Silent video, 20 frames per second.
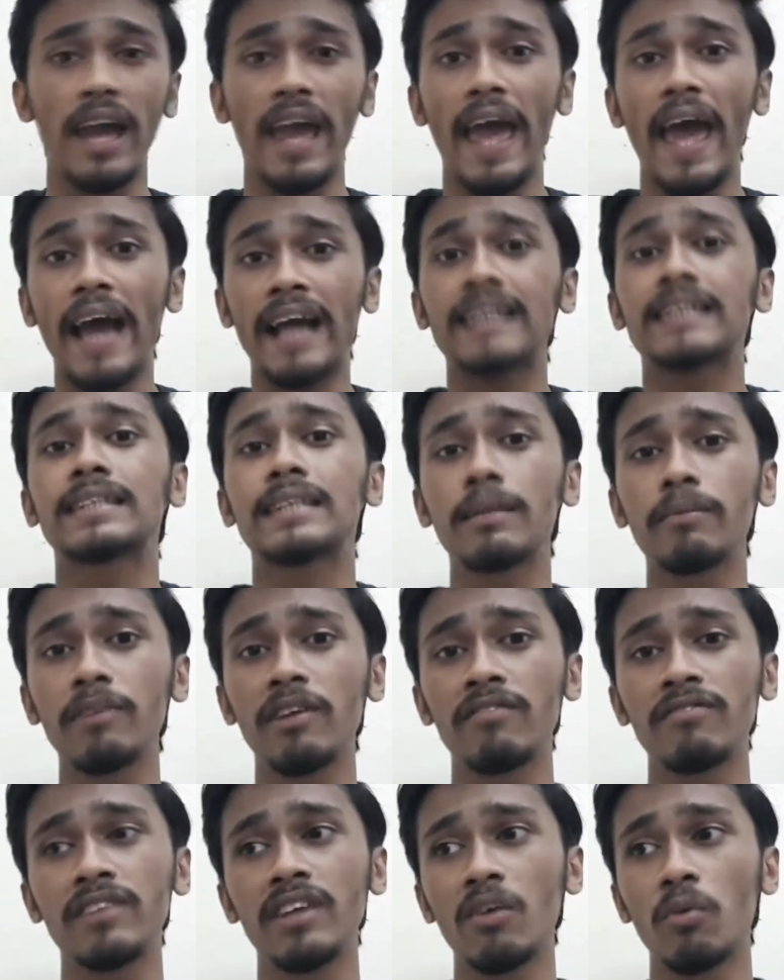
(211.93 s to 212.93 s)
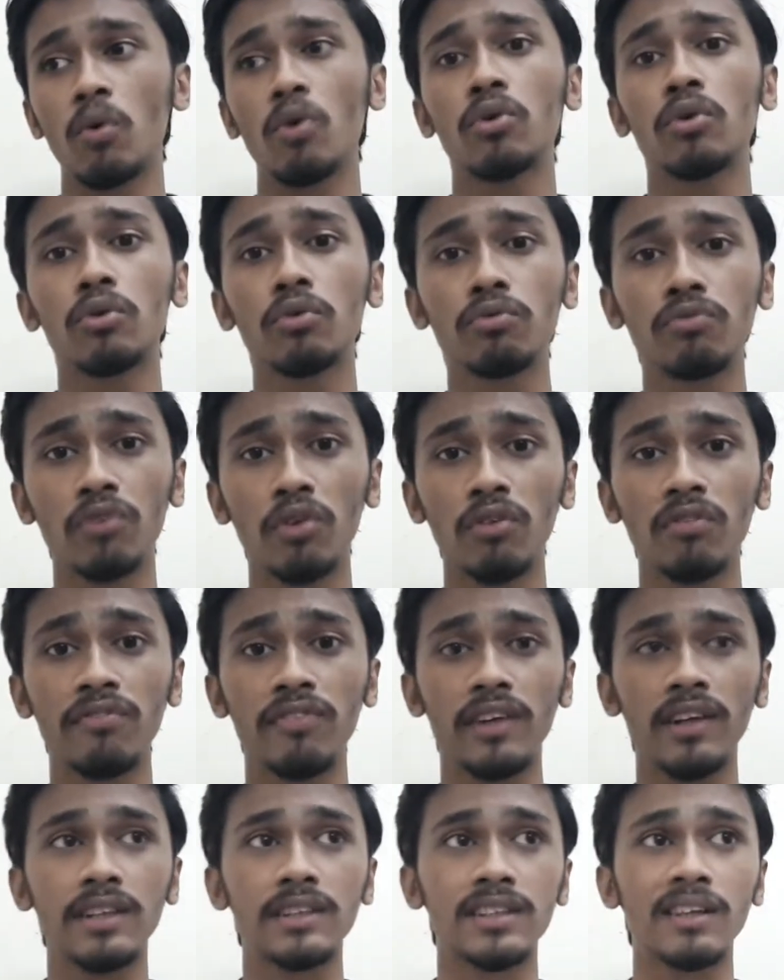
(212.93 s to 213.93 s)
except if they want to
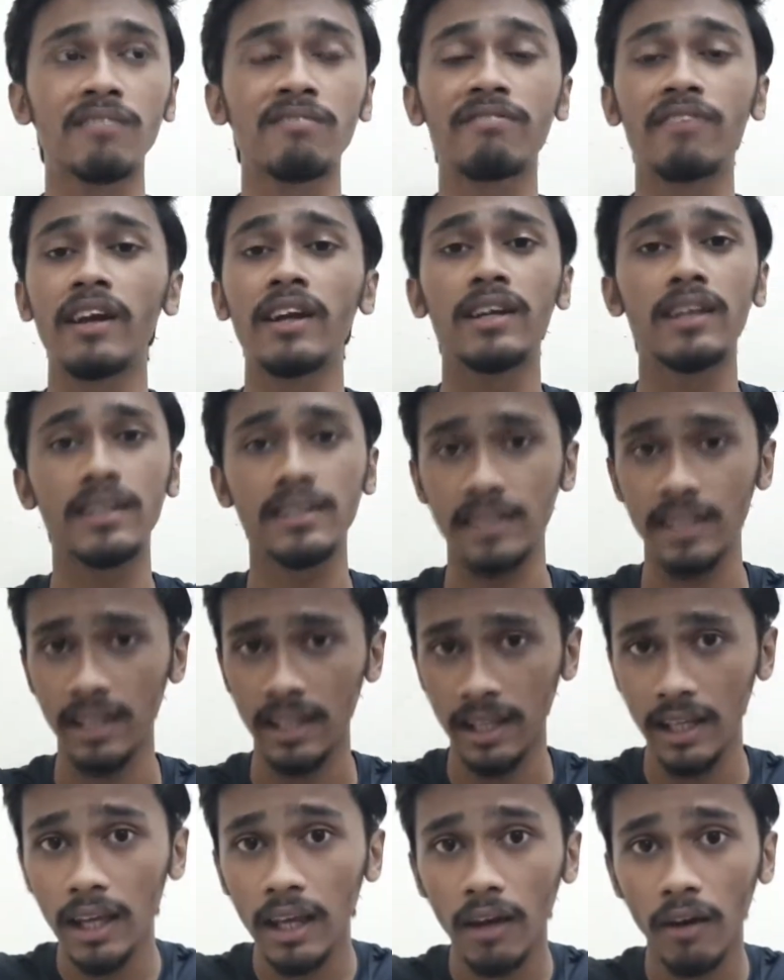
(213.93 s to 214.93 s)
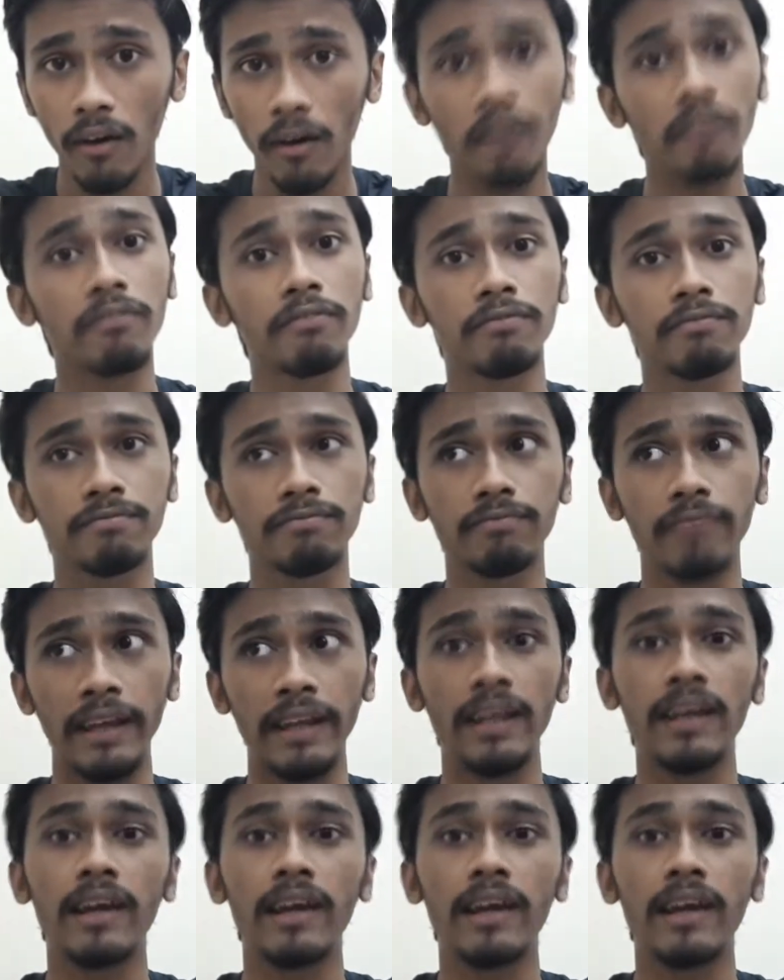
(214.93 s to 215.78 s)
fulfill some fantasy of any